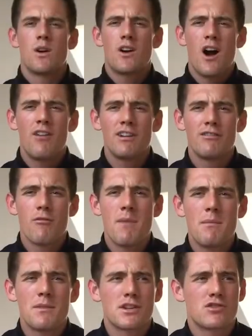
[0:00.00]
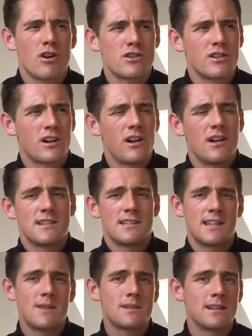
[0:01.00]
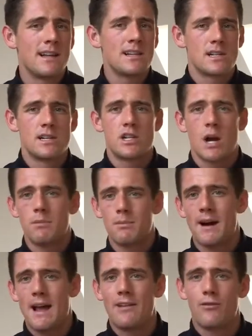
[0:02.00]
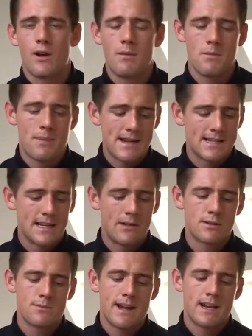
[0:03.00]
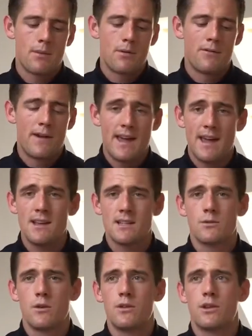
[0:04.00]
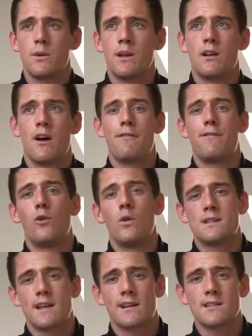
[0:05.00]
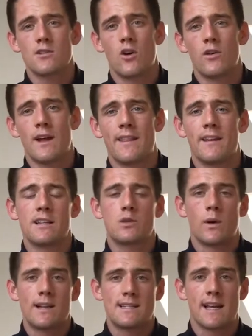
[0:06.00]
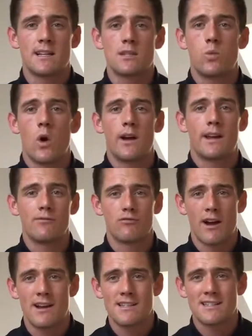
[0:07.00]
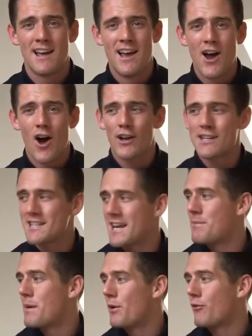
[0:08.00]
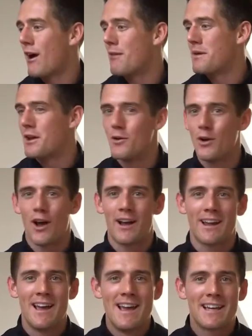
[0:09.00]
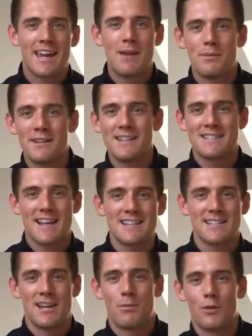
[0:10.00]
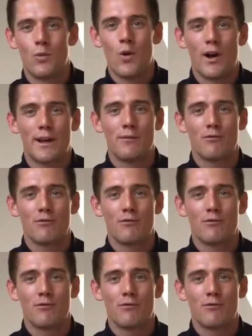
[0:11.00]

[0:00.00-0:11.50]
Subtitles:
I can't really remember the structure of the class. It seemed to literally jump about everywhere, but basically it was made up of HIIT, so we were doing like 40 seconds on and then a 20 seconds working rest. I could see people around me who were like keeping the intensity up on the working